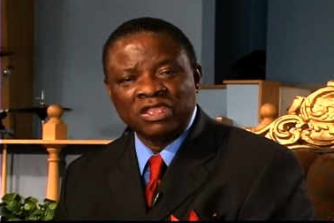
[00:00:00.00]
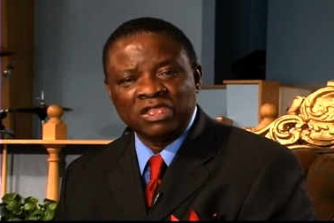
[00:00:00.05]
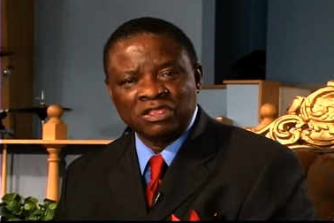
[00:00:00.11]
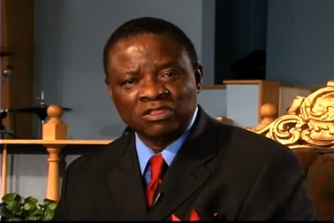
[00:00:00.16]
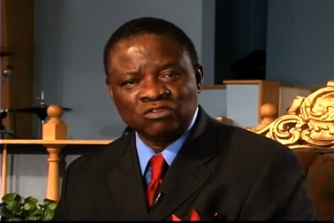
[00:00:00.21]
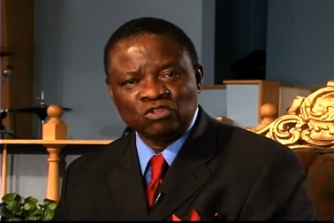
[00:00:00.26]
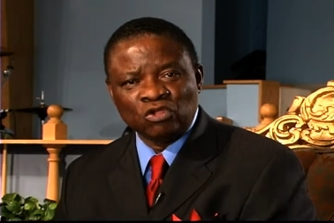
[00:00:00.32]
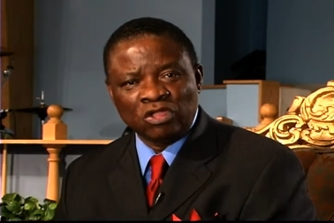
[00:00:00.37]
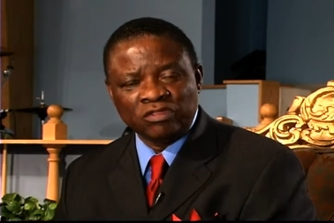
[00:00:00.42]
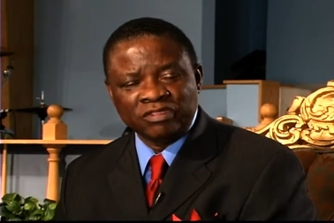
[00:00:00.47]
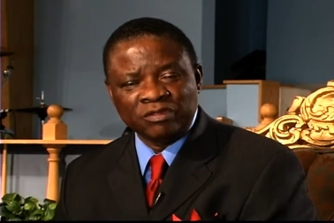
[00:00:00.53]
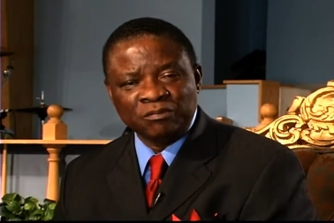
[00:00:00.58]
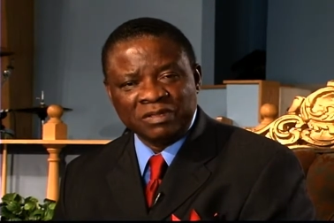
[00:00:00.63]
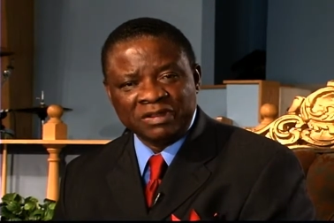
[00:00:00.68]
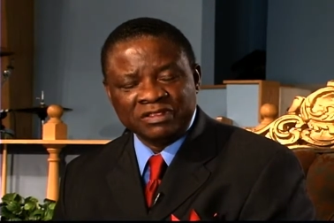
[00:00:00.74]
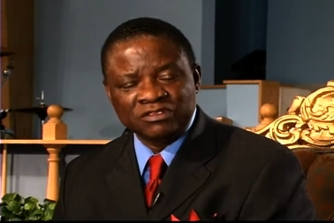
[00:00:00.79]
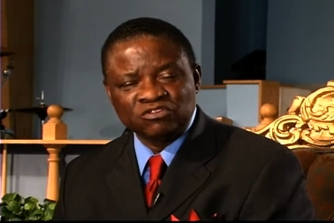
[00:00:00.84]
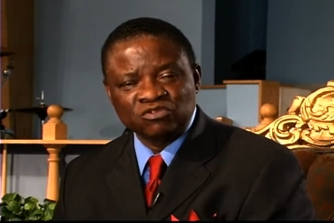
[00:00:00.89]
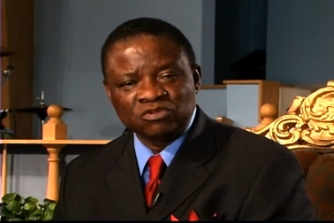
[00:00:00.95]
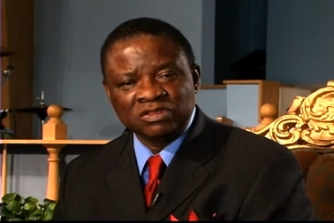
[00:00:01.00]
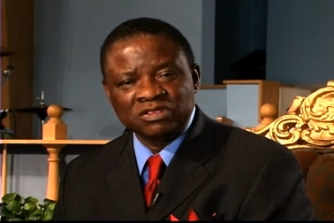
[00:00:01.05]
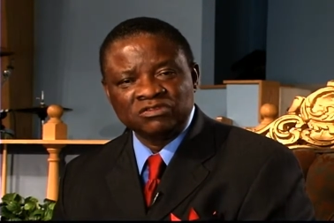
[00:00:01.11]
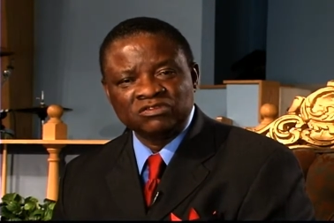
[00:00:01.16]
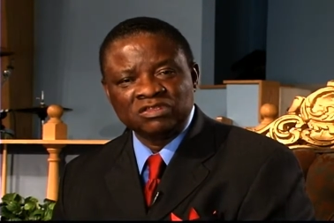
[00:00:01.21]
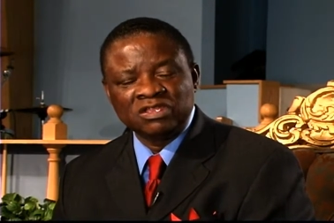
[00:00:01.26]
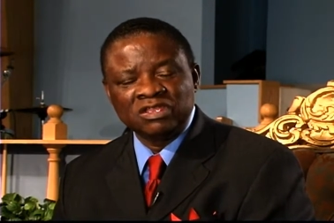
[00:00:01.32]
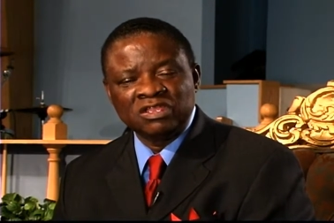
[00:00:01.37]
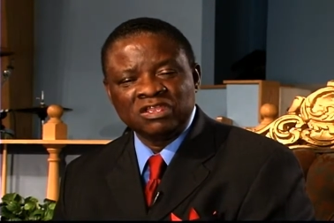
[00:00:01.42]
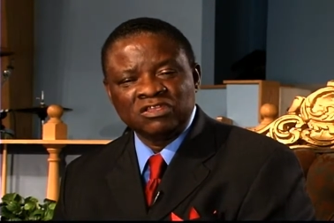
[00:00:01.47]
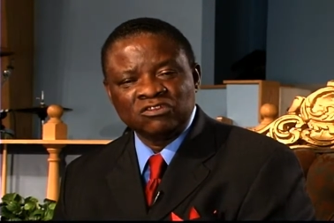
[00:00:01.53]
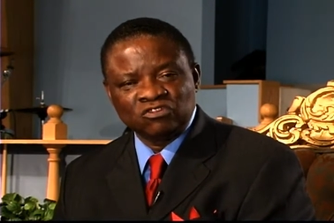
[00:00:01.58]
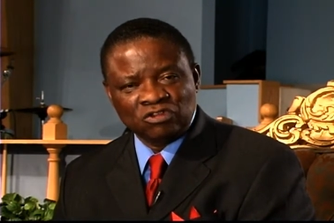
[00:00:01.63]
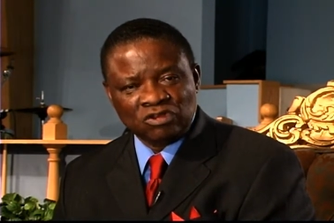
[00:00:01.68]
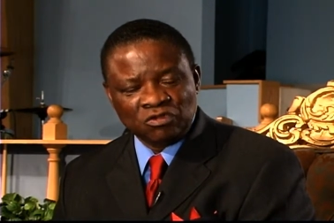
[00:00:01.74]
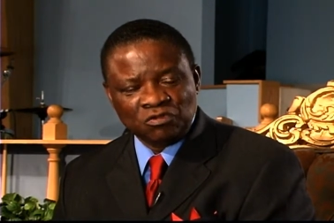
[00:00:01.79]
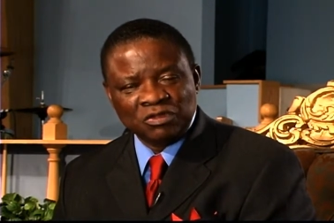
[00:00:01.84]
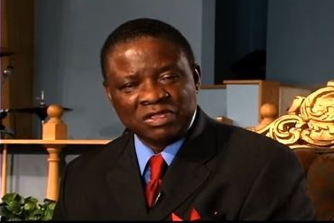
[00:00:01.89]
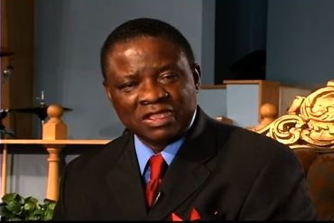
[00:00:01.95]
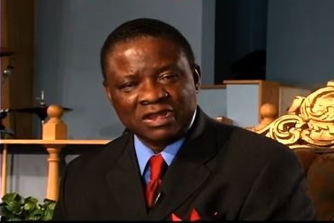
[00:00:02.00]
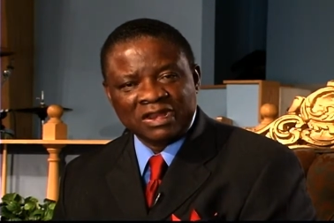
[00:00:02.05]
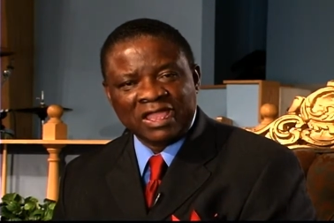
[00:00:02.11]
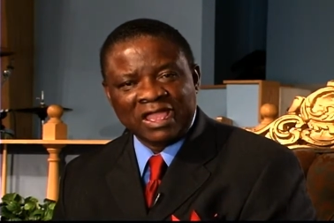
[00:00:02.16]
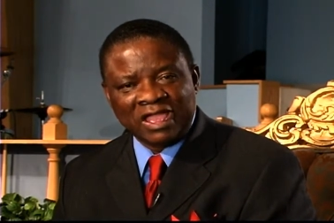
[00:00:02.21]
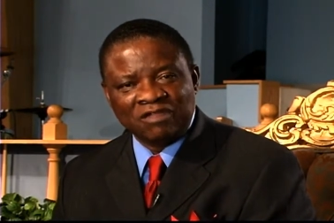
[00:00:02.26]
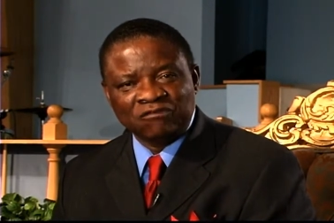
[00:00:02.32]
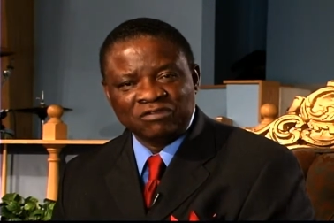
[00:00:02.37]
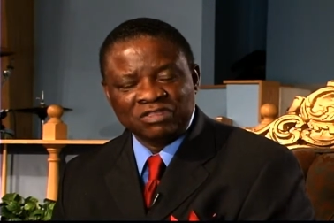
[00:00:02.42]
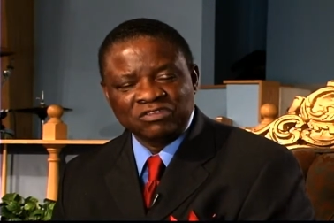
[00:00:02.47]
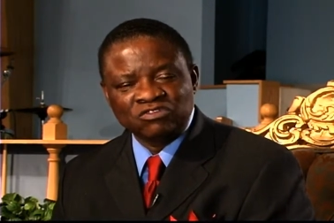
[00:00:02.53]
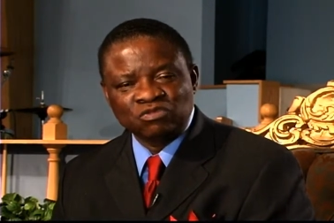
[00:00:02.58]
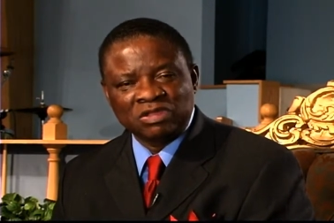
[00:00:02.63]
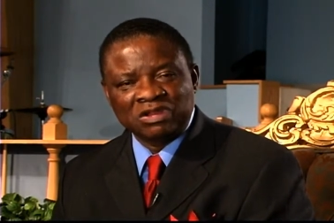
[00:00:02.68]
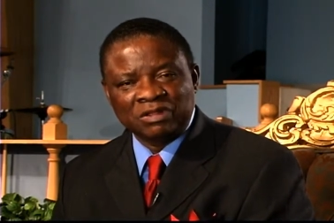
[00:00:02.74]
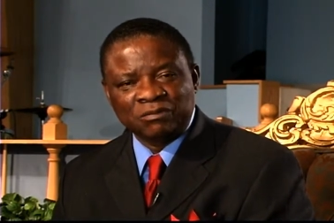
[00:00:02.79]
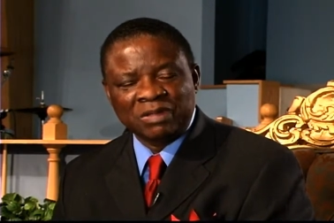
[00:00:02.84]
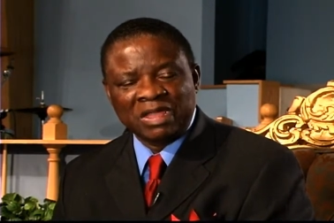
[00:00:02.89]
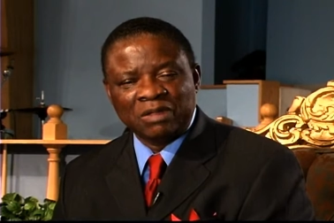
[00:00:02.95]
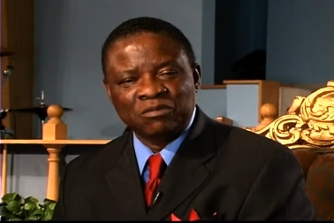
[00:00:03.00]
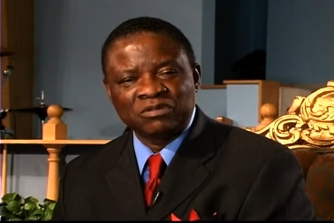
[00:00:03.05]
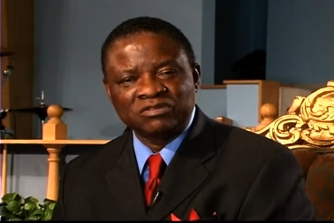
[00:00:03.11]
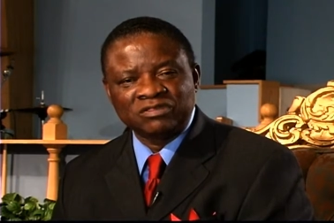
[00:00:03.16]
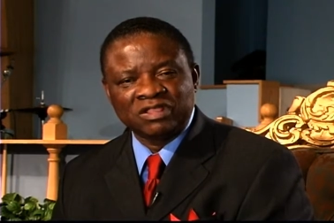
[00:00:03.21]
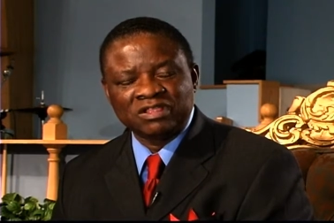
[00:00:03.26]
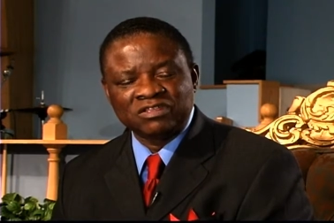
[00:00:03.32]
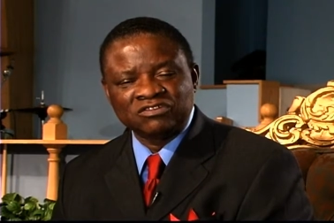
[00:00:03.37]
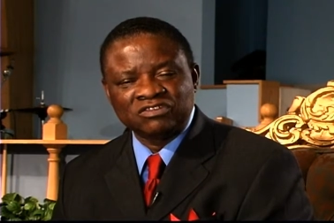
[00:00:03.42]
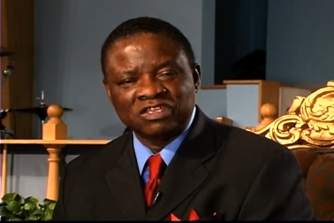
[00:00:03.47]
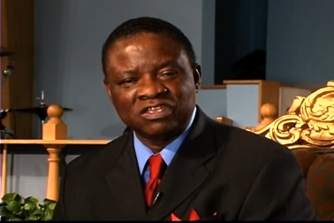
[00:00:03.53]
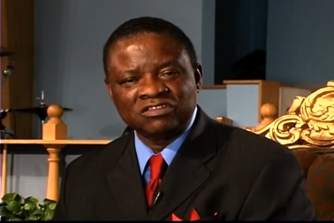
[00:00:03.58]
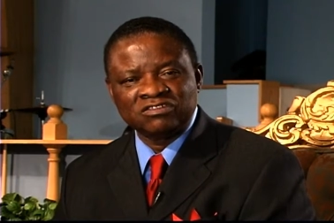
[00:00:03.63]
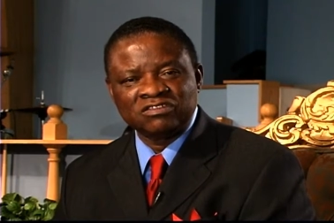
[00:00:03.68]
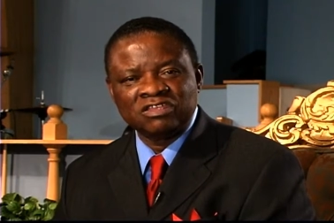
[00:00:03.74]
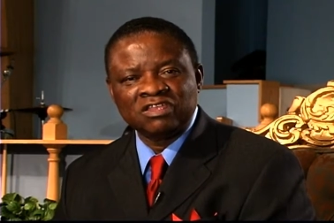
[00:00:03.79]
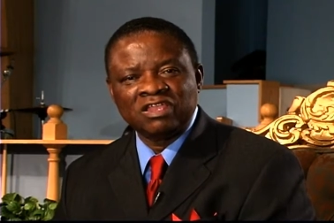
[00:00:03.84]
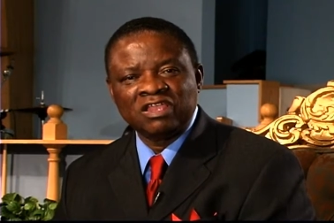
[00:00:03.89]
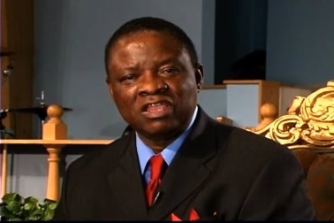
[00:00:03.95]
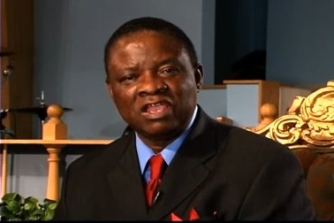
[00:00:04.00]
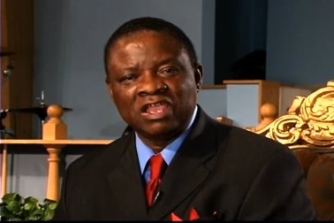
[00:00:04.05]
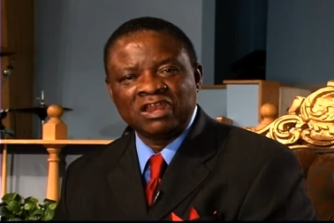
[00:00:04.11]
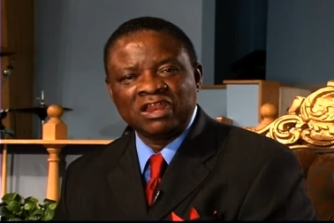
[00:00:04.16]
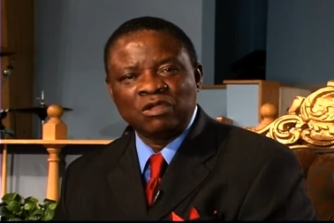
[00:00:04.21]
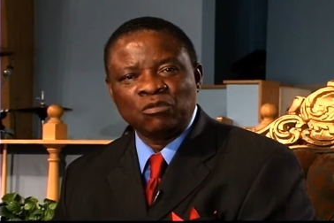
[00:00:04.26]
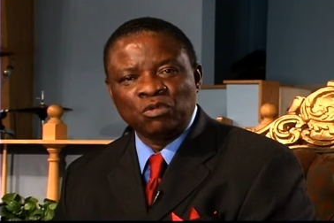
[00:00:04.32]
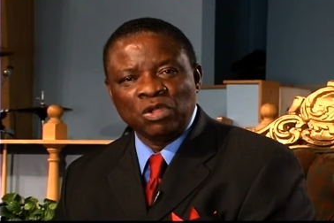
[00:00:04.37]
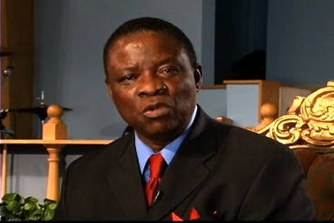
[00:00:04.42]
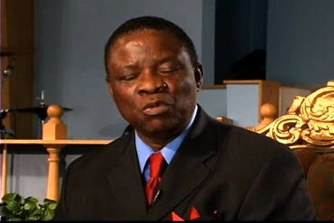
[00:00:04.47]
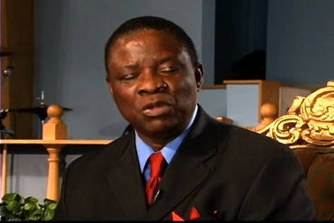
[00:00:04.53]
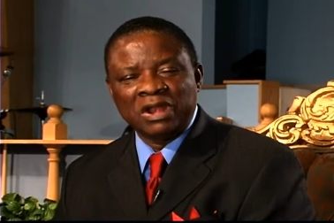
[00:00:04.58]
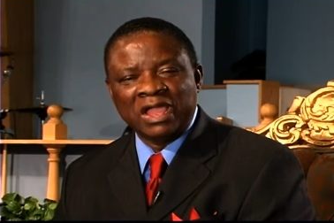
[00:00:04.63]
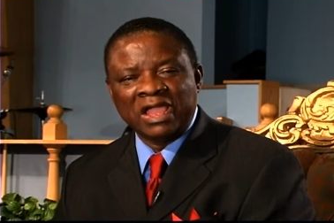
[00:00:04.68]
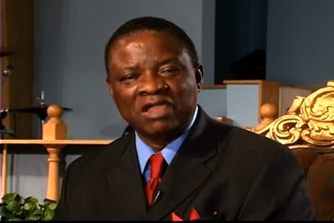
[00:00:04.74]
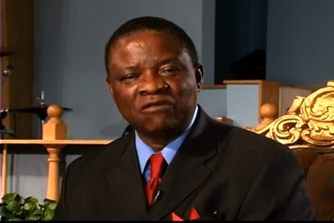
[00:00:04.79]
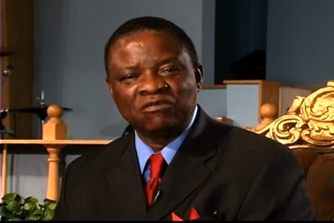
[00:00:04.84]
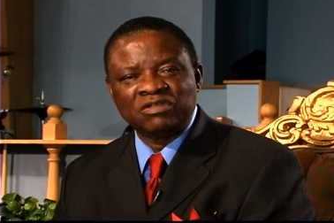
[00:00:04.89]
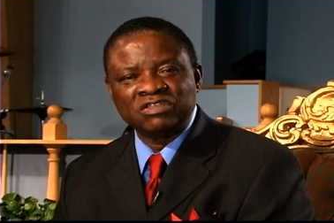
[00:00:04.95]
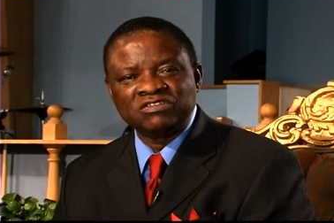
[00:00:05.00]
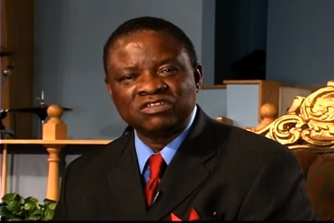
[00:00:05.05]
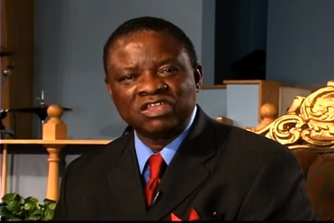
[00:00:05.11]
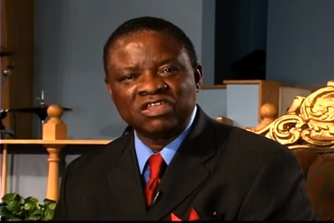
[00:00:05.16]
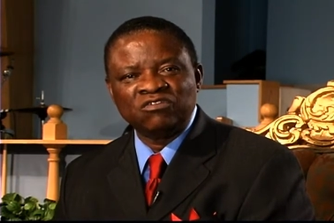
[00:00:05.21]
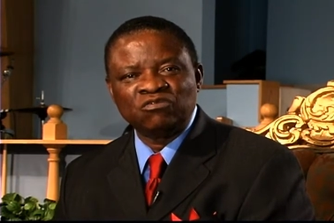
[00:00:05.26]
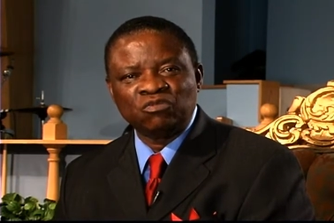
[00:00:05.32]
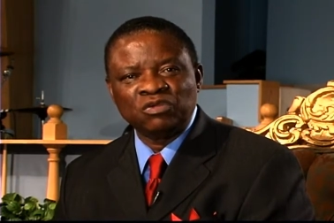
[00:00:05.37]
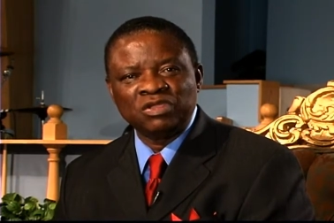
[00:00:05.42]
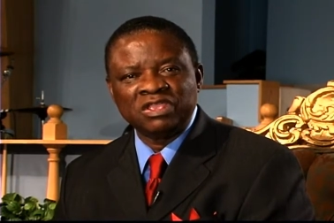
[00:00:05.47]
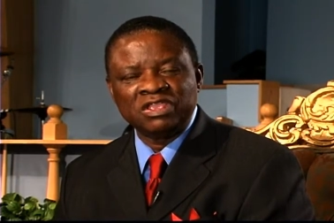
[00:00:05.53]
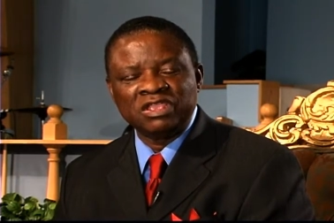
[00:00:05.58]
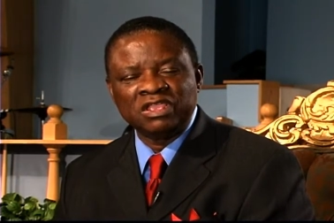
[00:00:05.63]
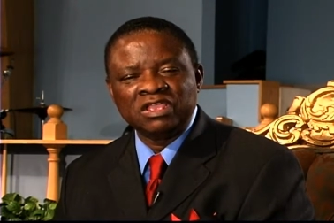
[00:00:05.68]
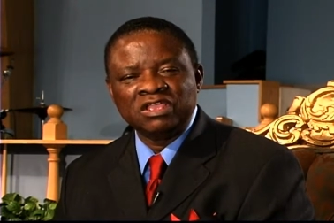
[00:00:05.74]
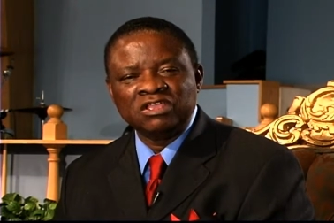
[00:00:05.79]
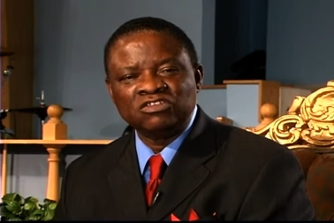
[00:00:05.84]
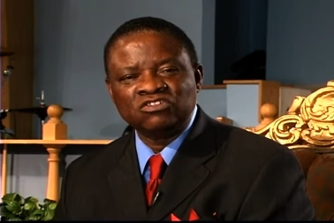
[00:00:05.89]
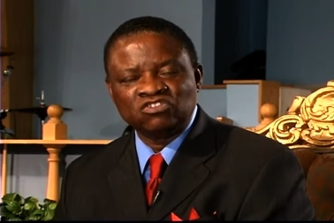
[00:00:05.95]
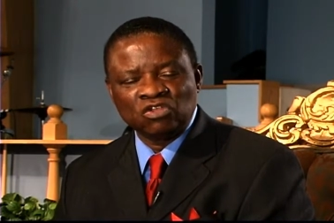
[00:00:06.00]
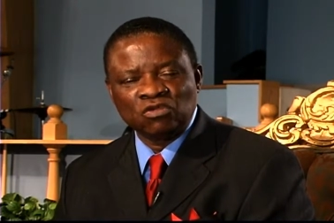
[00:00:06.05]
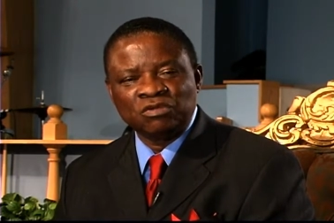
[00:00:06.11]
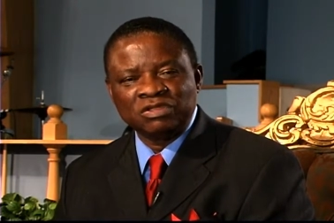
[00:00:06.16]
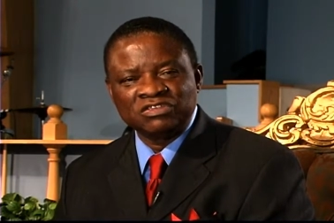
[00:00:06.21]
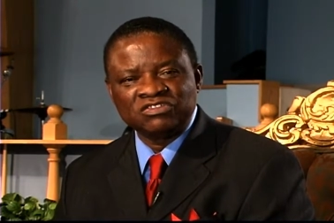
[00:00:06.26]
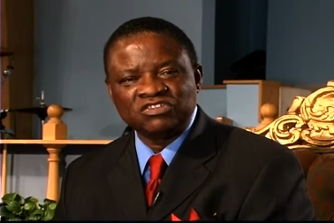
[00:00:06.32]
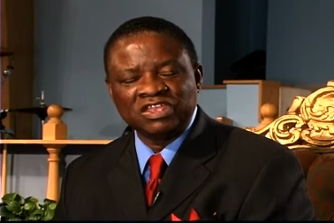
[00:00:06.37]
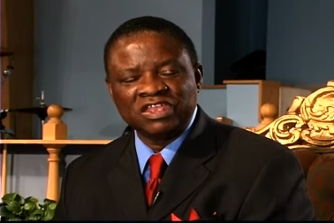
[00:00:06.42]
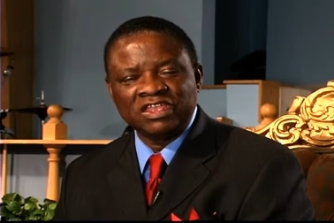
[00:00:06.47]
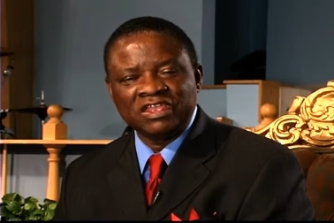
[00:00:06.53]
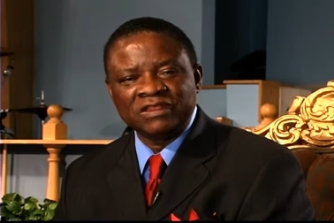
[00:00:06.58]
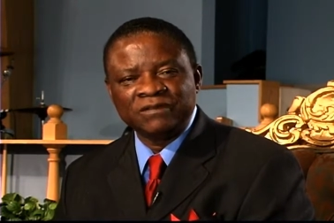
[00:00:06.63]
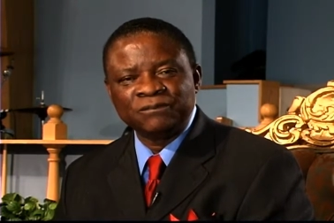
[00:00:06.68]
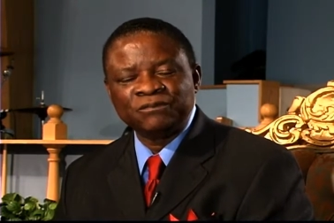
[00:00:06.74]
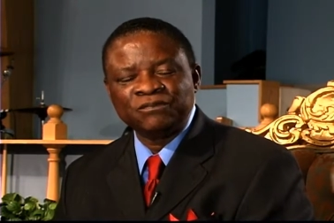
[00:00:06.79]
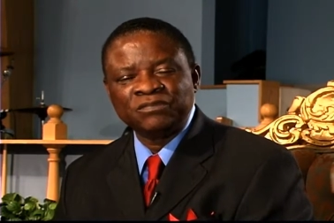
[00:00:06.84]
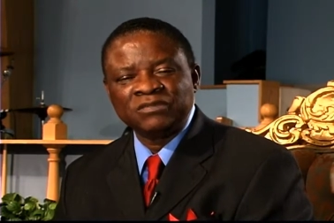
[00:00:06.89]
into other ministries so that we can harvest what the Bible tells us that we will harvest if we sow a seed.